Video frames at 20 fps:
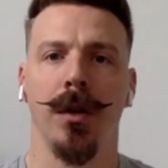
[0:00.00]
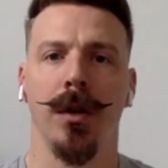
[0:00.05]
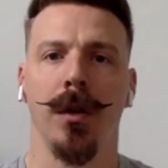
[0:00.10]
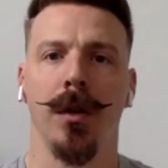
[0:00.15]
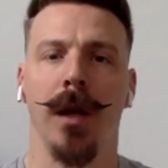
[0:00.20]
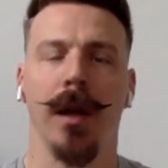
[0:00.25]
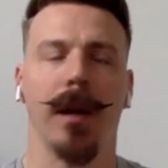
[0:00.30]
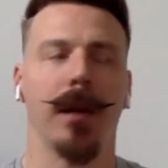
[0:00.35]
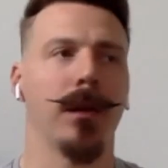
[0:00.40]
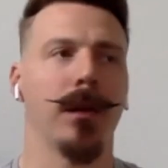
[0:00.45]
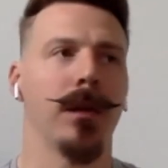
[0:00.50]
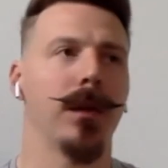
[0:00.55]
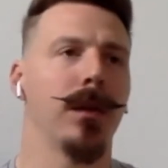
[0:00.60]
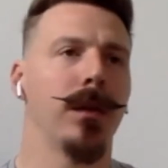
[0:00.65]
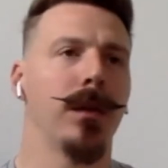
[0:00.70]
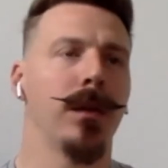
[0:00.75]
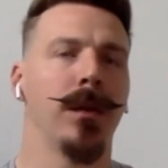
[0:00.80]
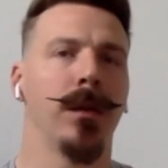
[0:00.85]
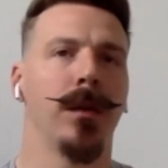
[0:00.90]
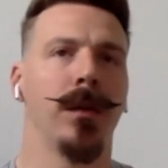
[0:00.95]
Like,
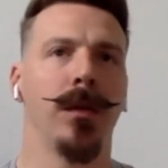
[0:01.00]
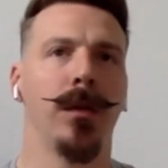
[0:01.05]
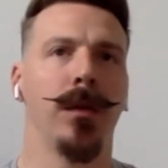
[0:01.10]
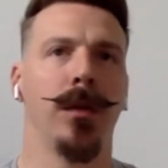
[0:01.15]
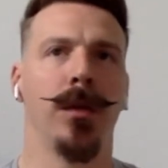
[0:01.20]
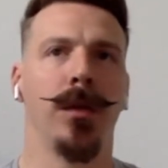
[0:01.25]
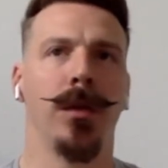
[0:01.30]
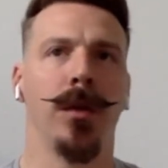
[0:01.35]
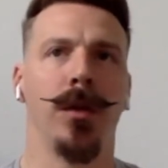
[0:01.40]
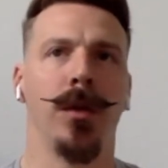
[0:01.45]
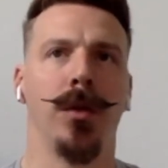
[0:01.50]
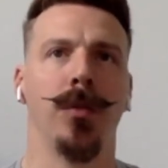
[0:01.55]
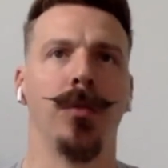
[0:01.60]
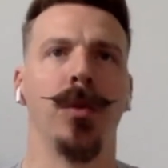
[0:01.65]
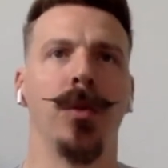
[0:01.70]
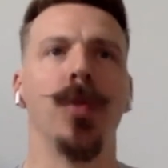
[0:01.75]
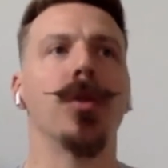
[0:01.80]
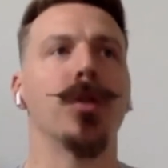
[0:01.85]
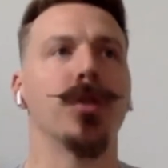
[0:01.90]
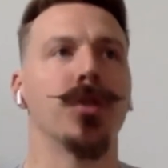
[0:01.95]
you
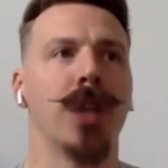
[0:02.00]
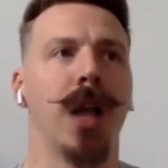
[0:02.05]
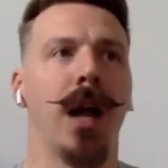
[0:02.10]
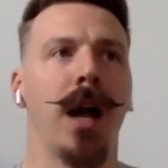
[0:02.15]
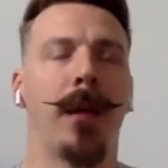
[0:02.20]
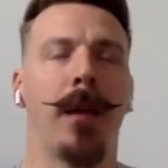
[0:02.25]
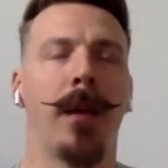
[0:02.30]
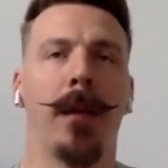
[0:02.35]
do your job.